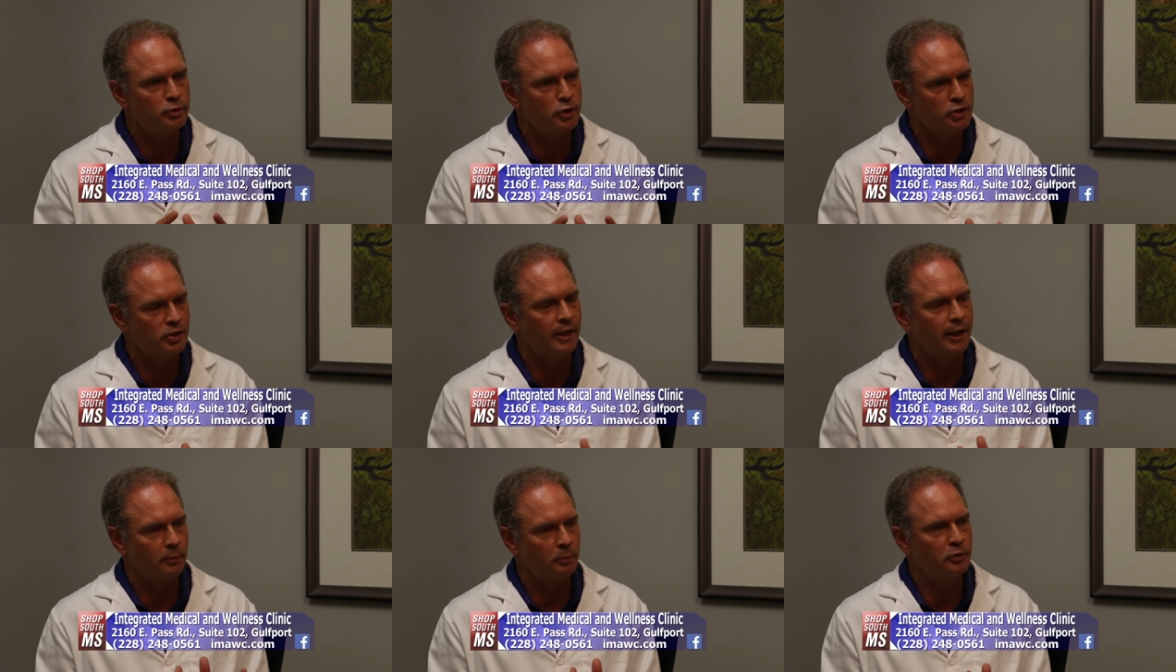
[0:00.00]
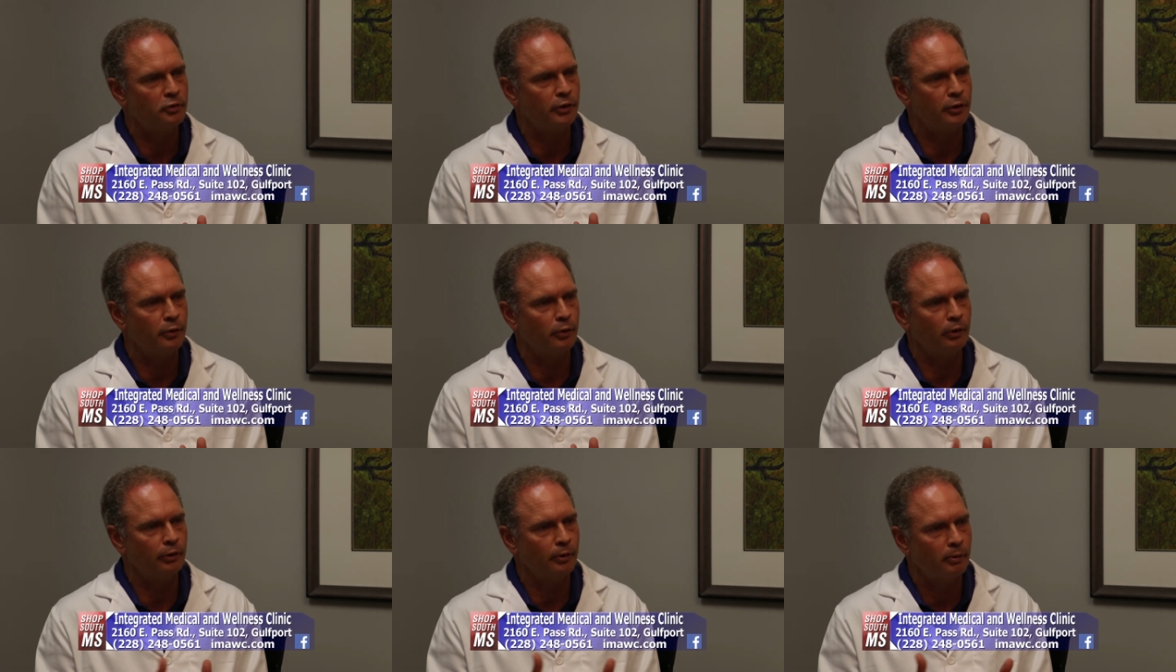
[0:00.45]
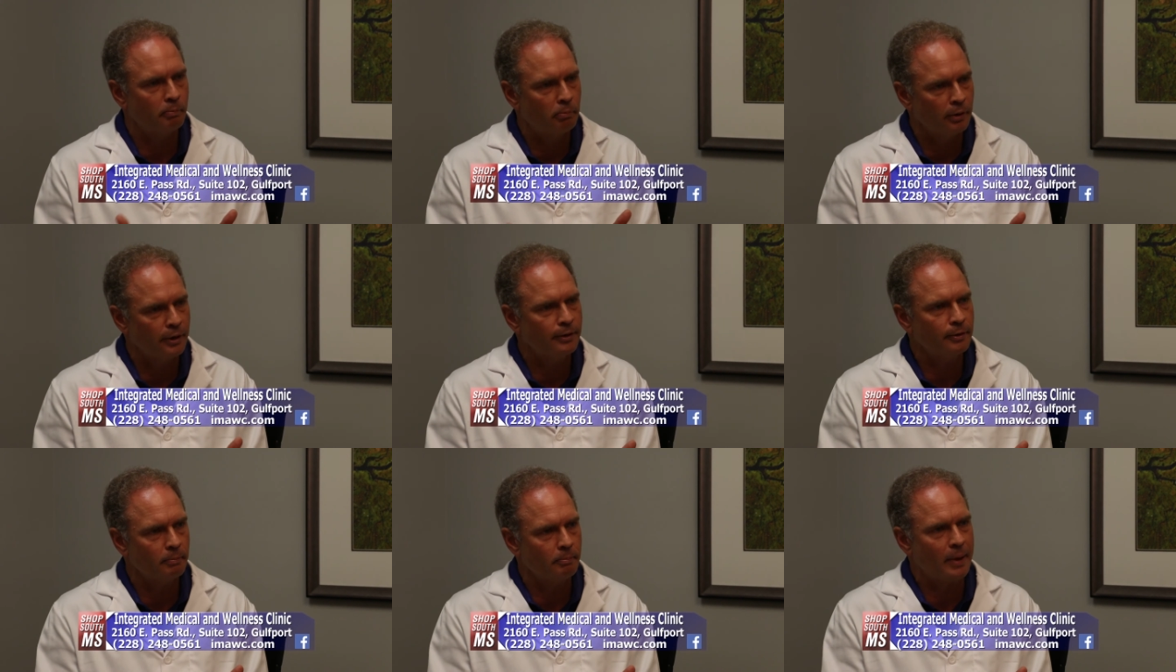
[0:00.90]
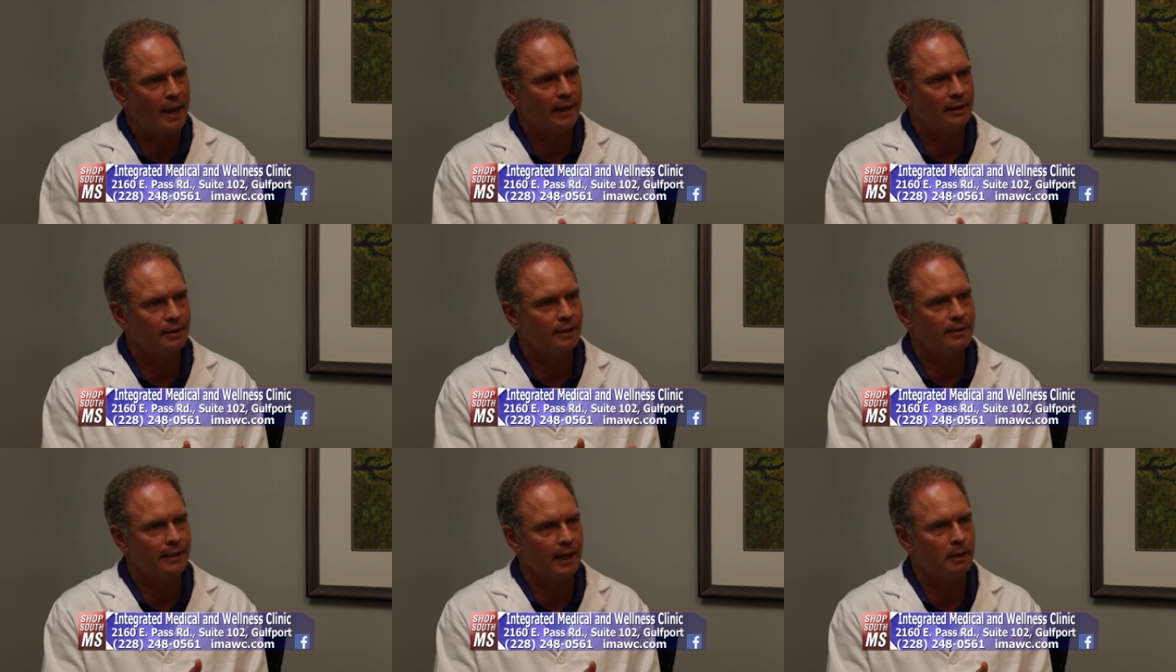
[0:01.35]
just like we said earlier, bring them
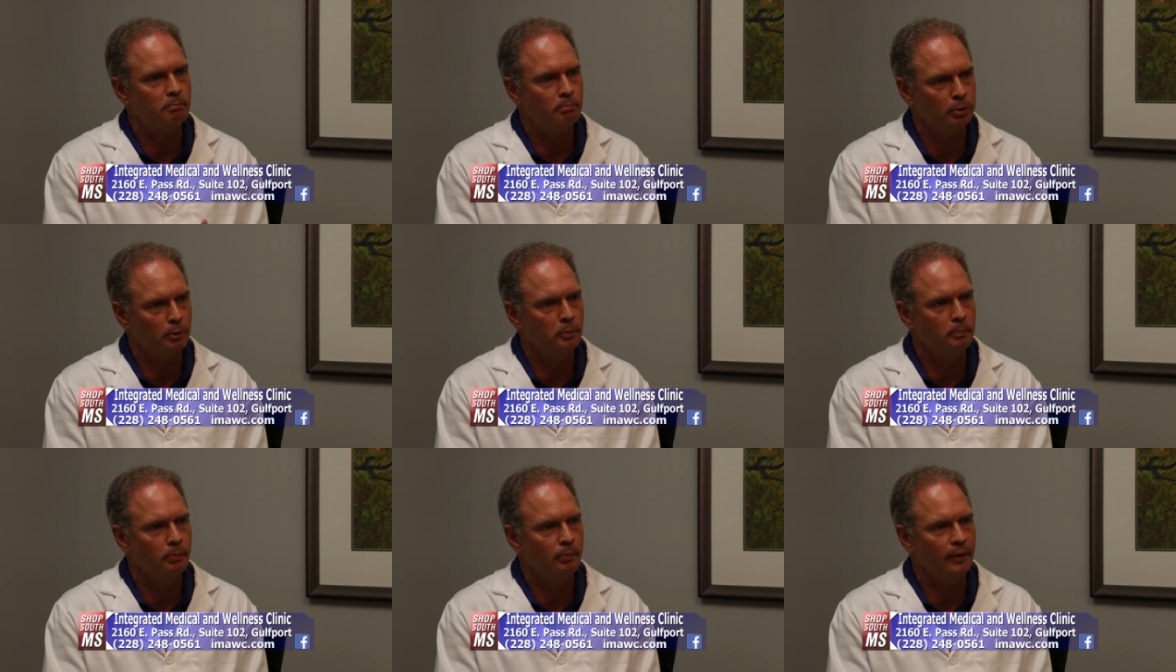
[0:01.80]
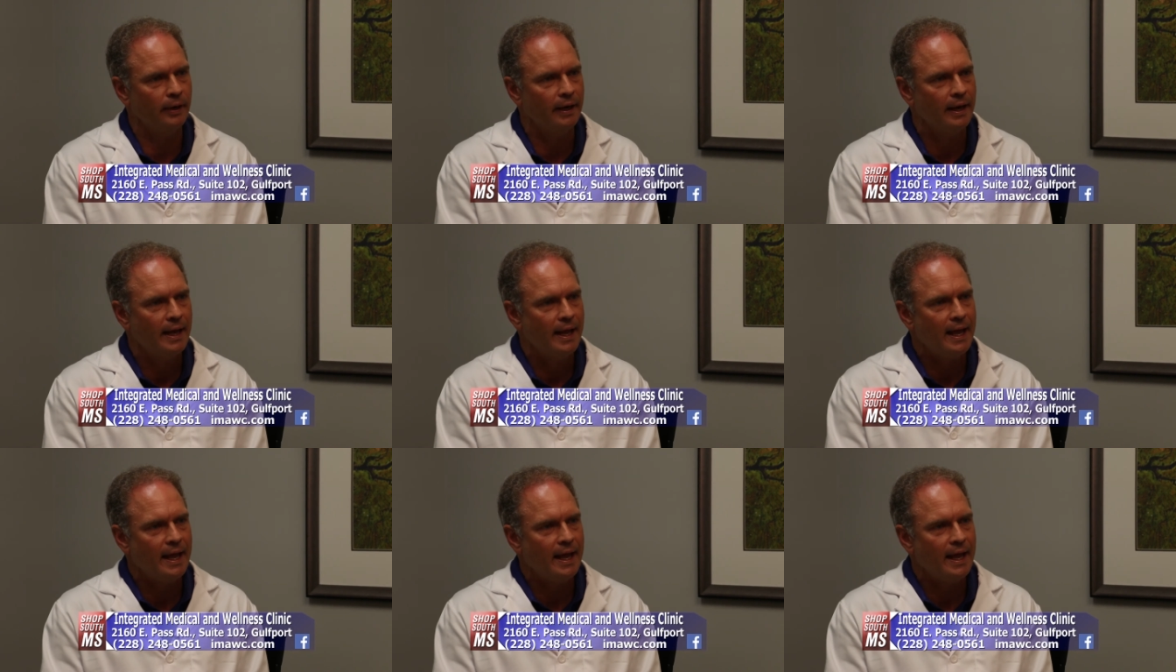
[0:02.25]
back to that blueprint.